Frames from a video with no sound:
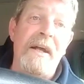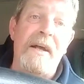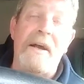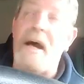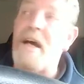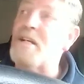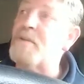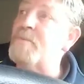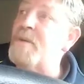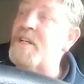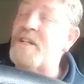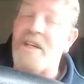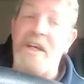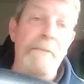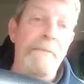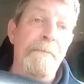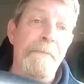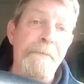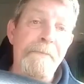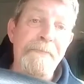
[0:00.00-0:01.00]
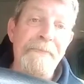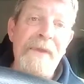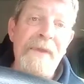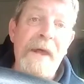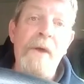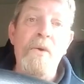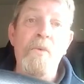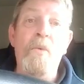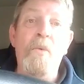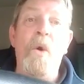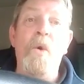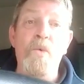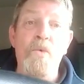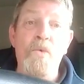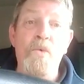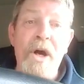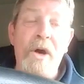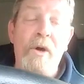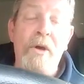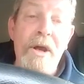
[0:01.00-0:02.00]
Erasmus scheme, will
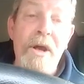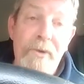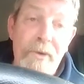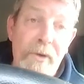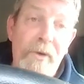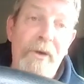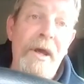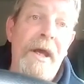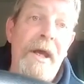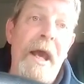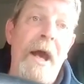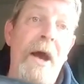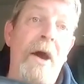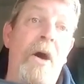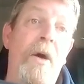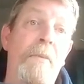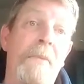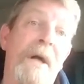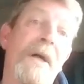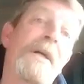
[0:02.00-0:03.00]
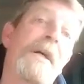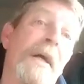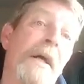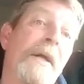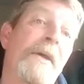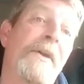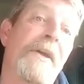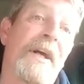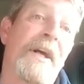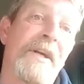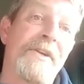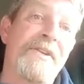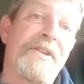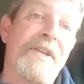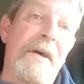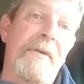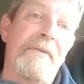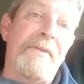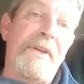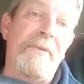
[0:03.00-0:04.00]
really, really get up the
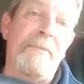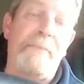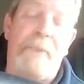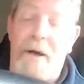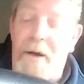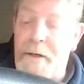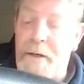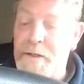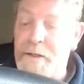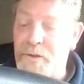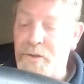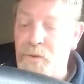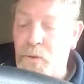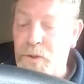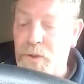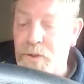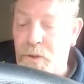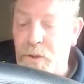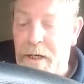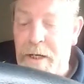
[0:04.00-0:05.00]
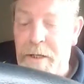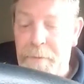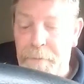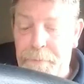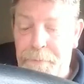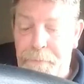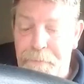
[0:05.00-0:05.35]
Conservative Party's nose. All right.